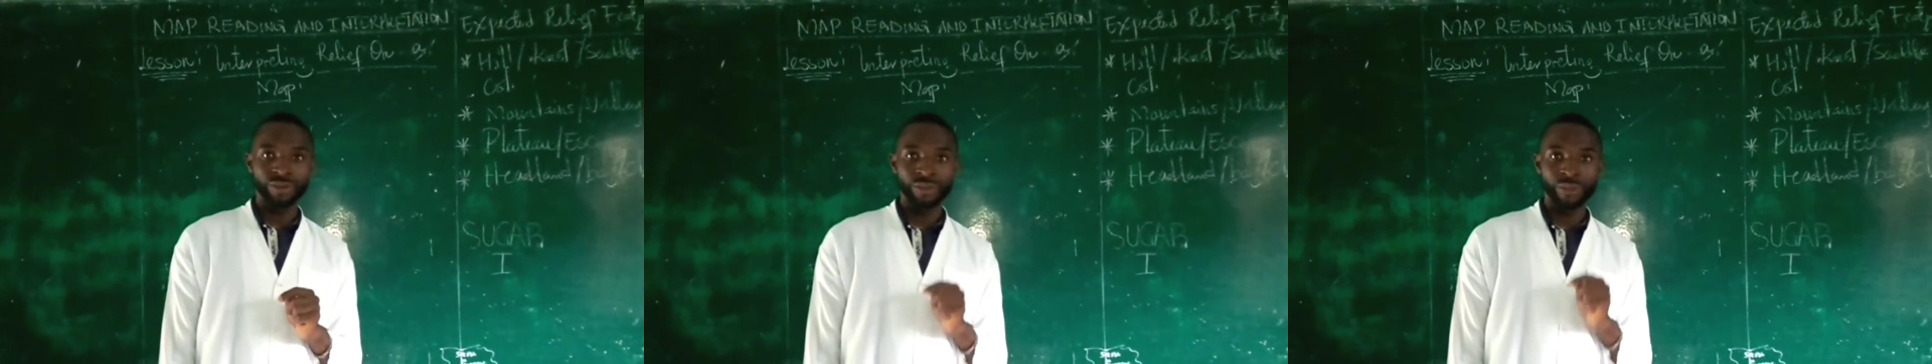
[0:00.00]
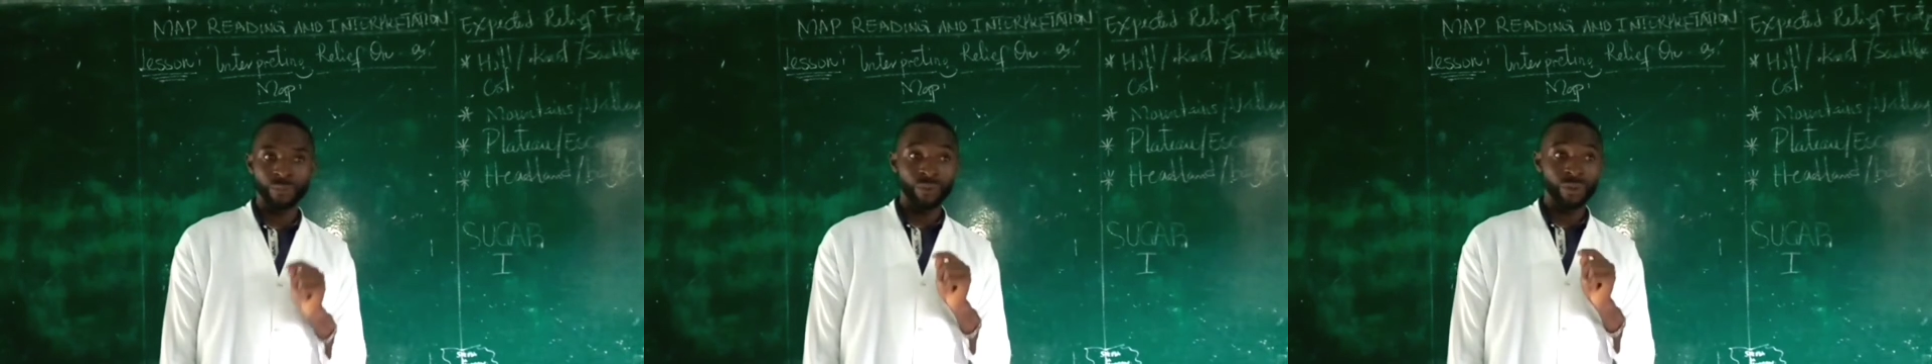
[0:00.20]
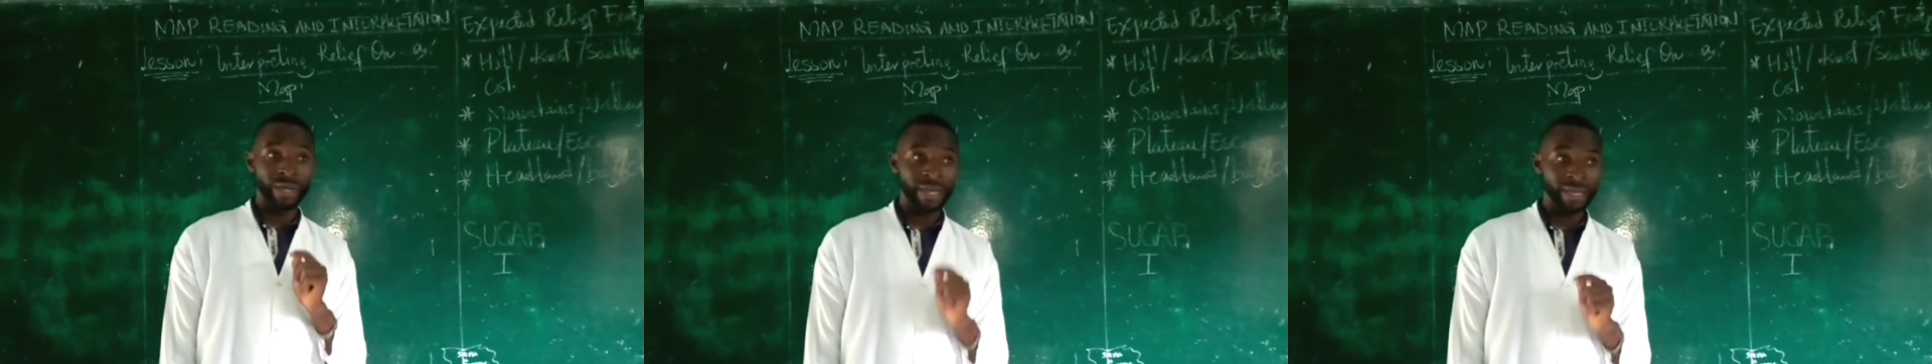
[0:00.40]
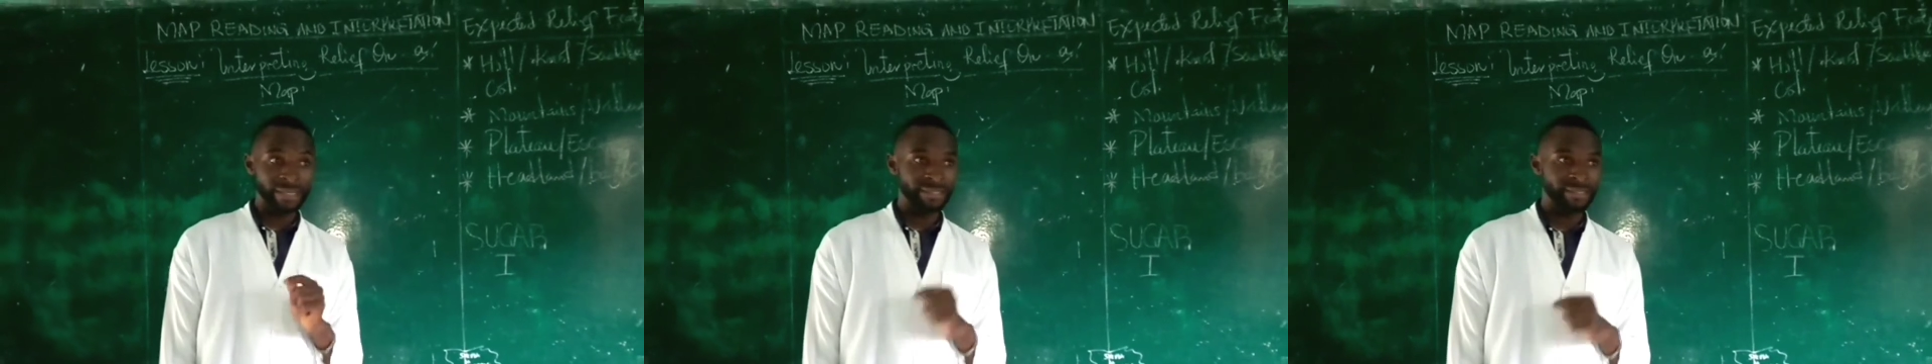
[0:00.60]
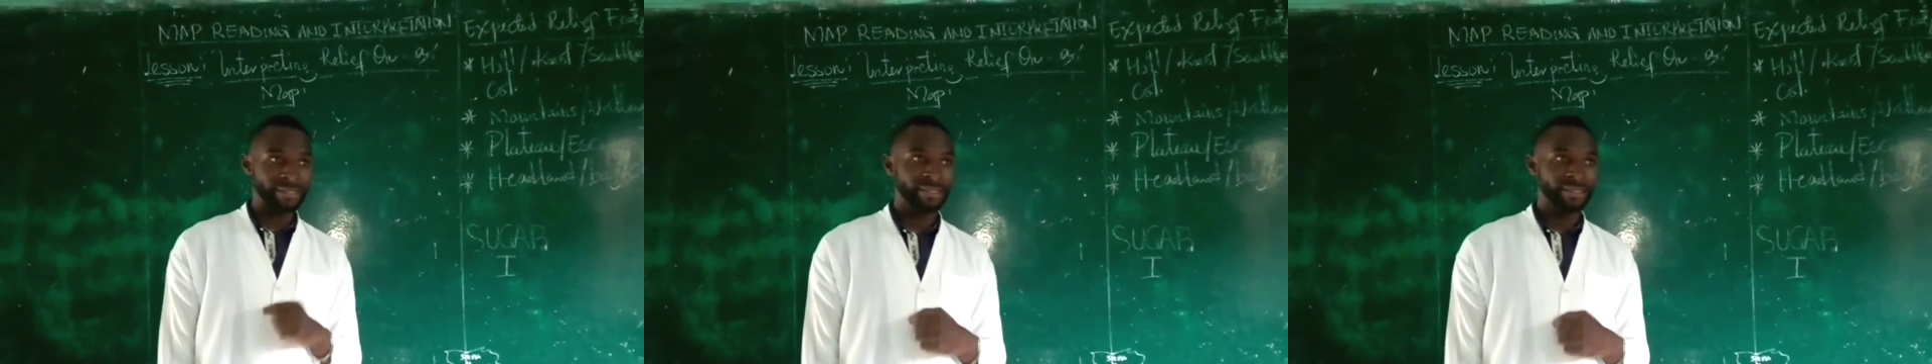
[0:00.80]
or equal
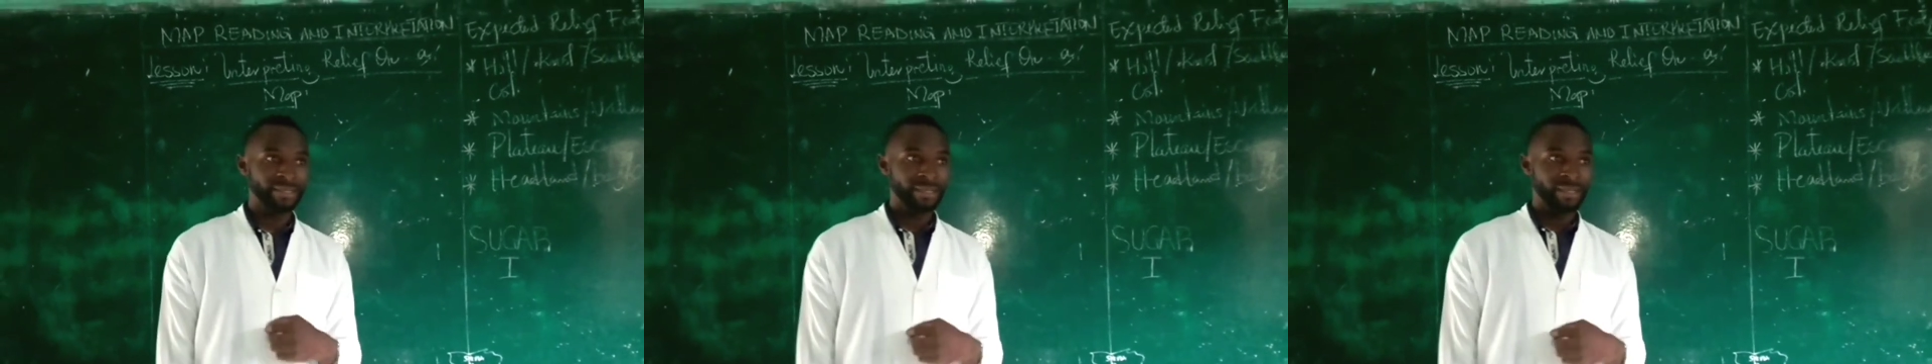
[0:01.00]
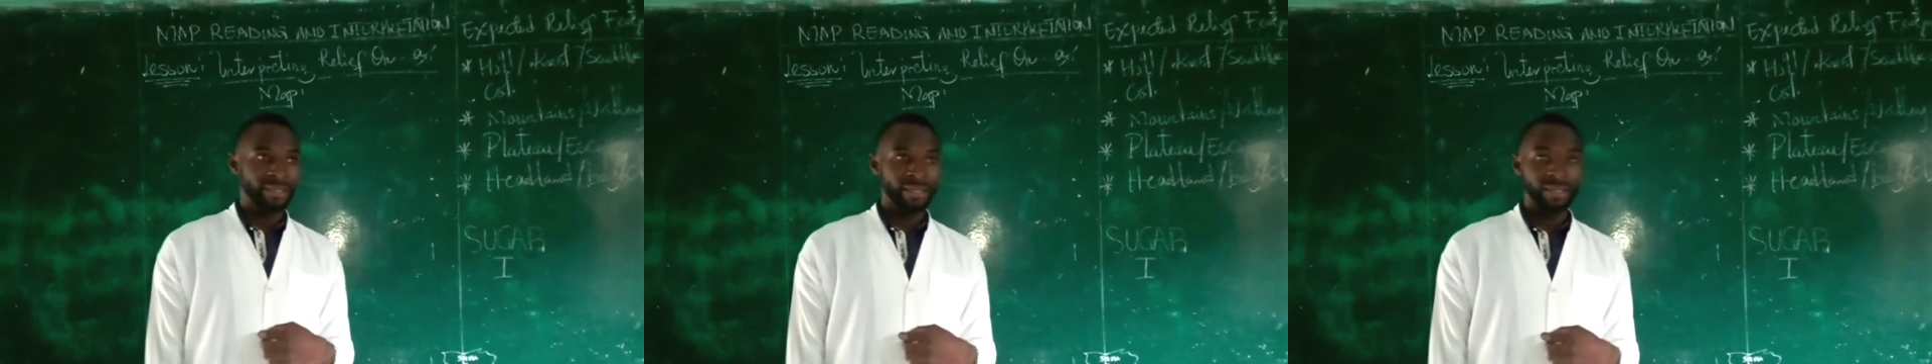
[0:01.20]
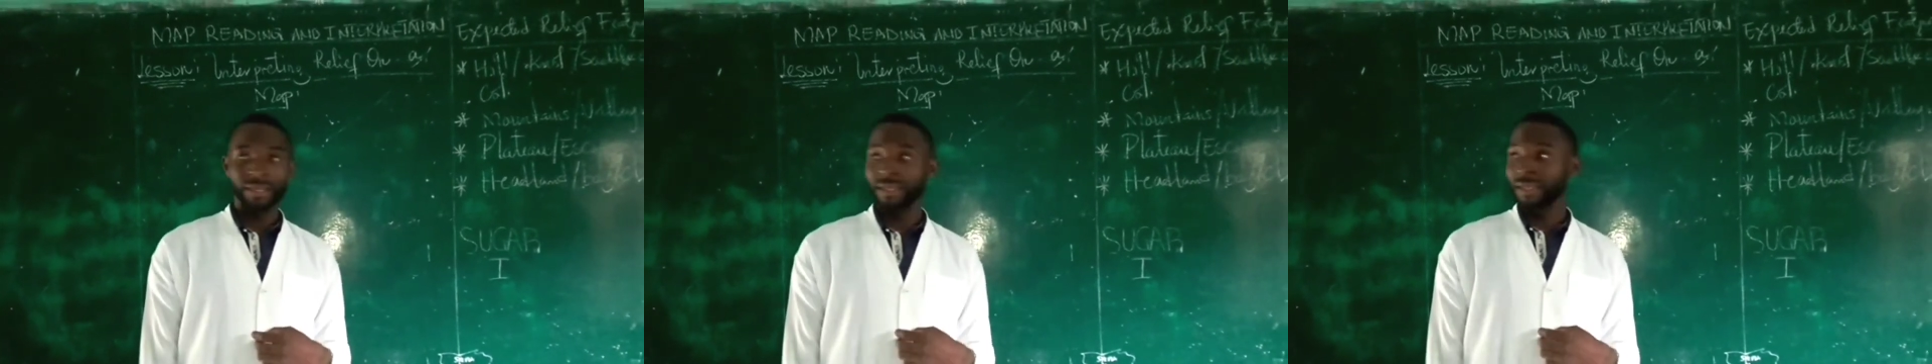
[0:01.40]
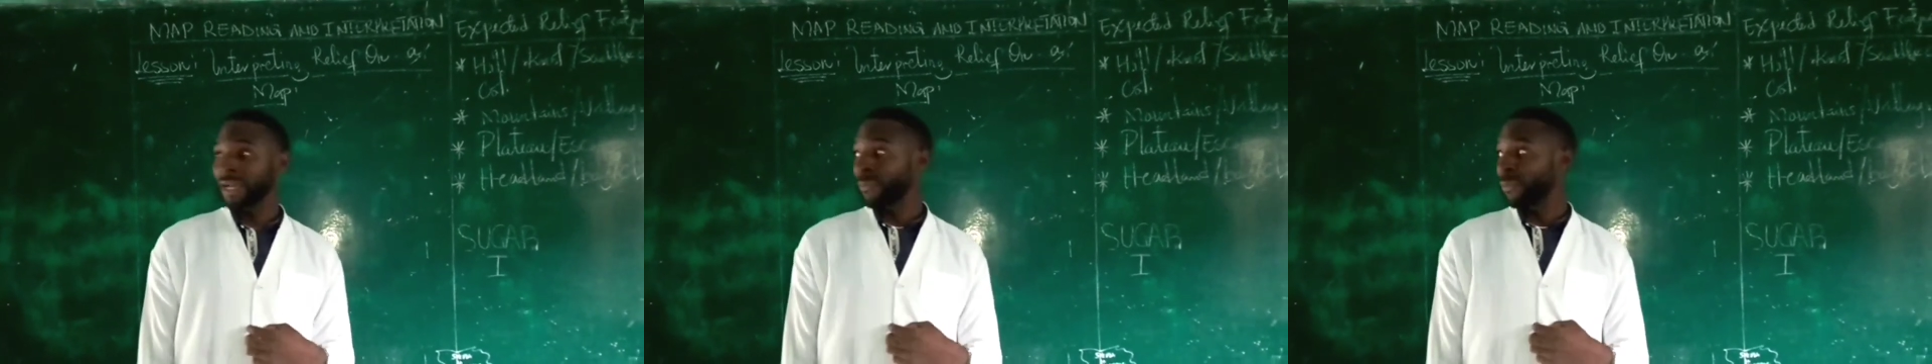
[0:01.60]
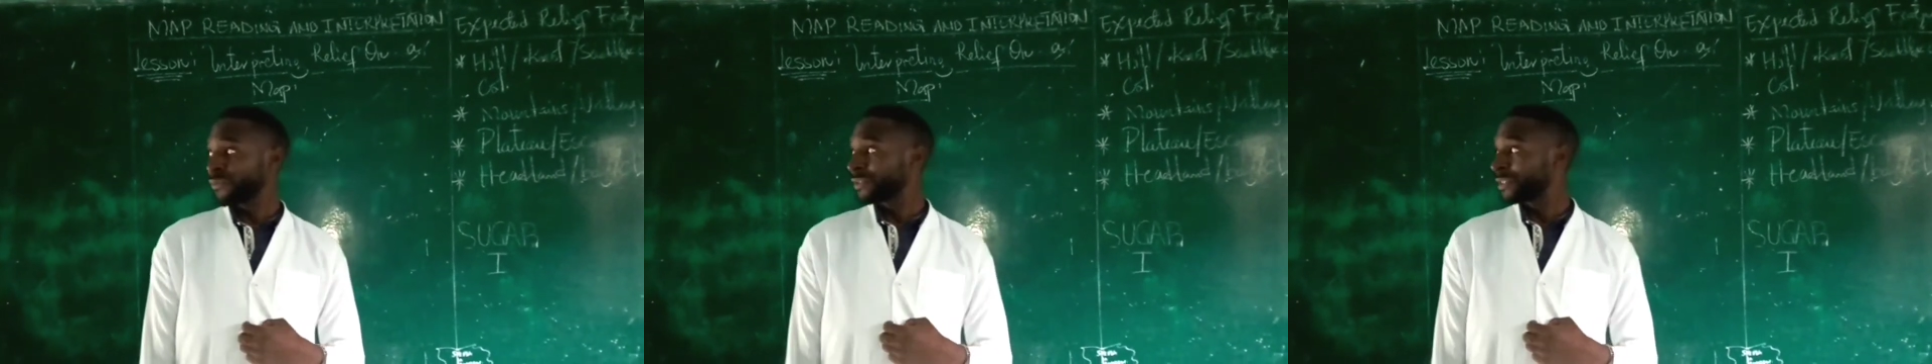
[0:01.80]
height in
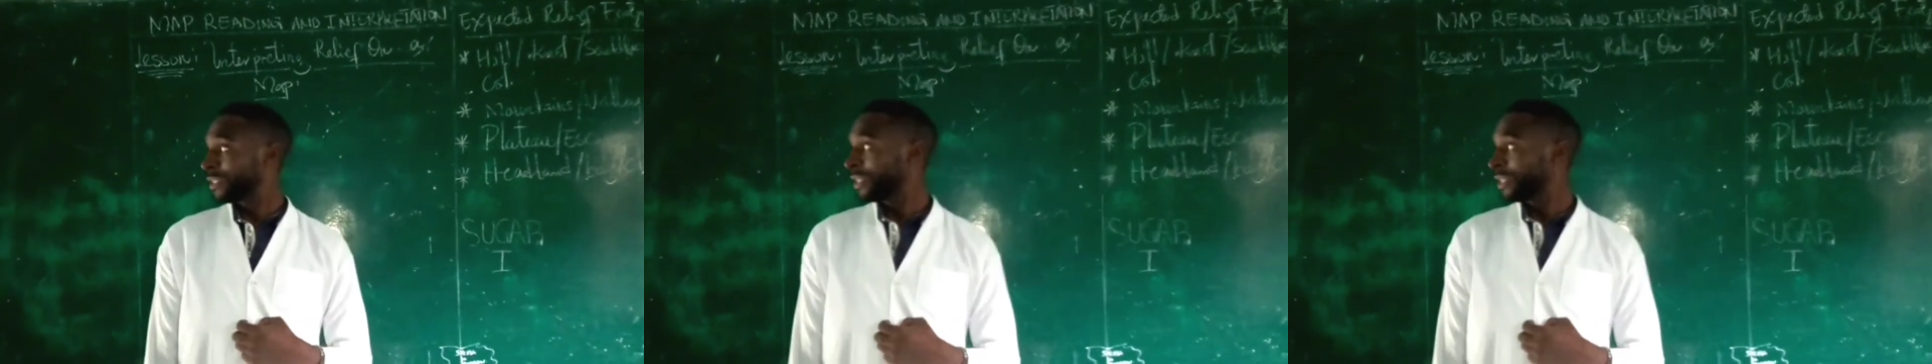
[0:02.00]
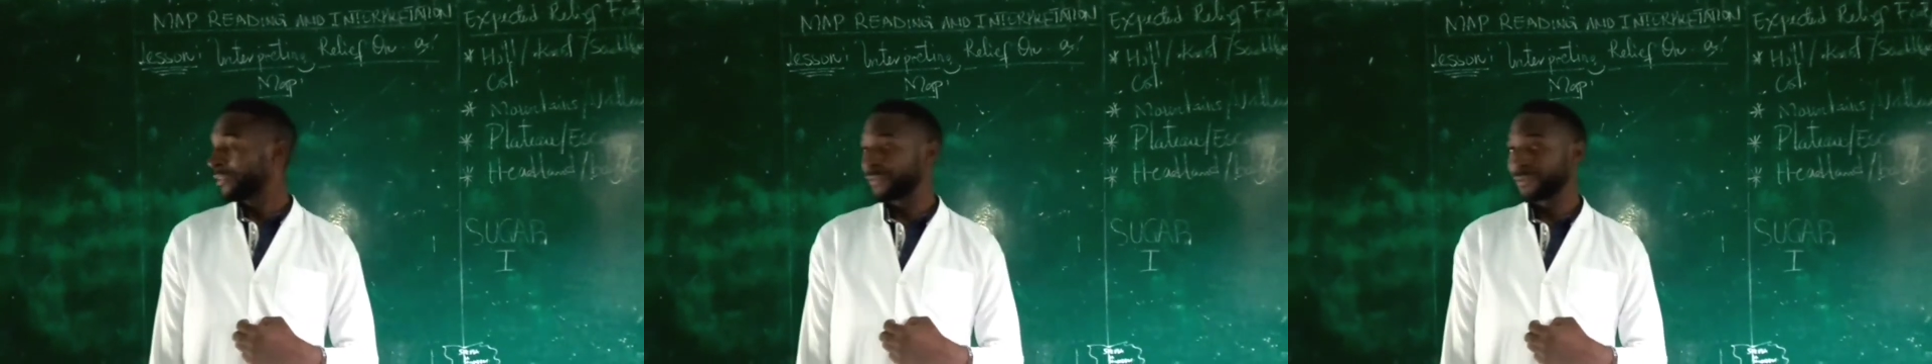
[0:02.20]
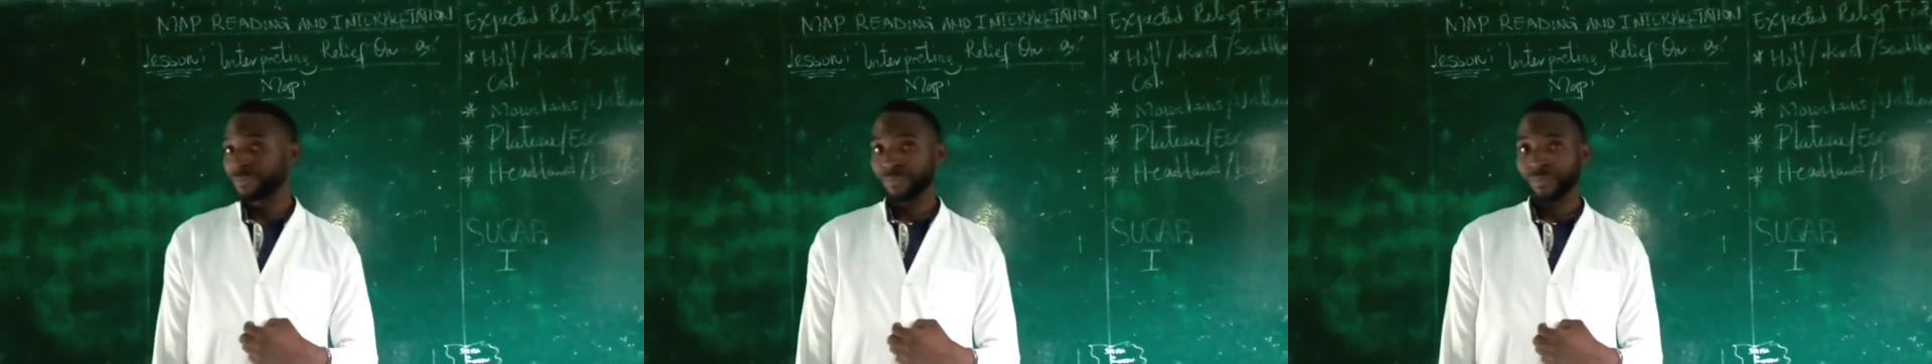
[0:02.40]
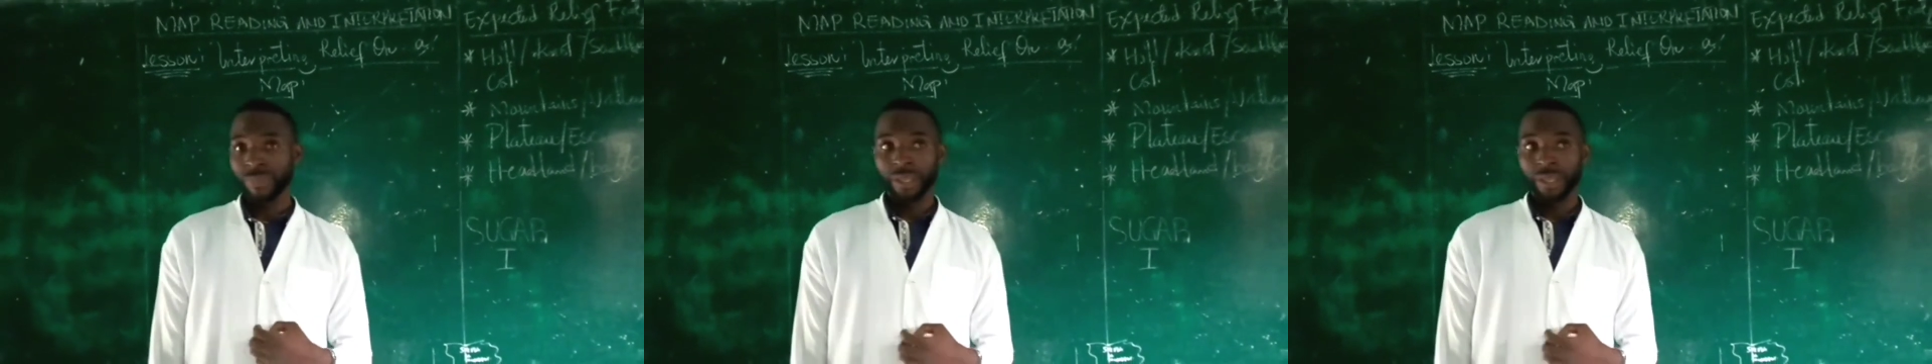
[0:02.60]
above sea level.